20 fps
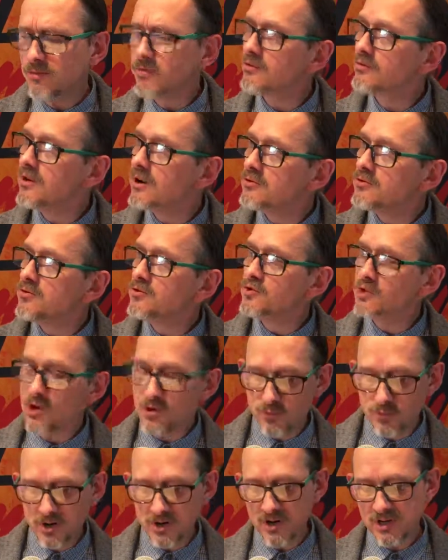throws
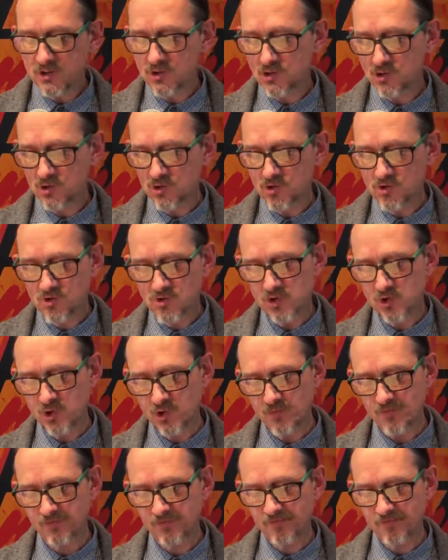open its doors,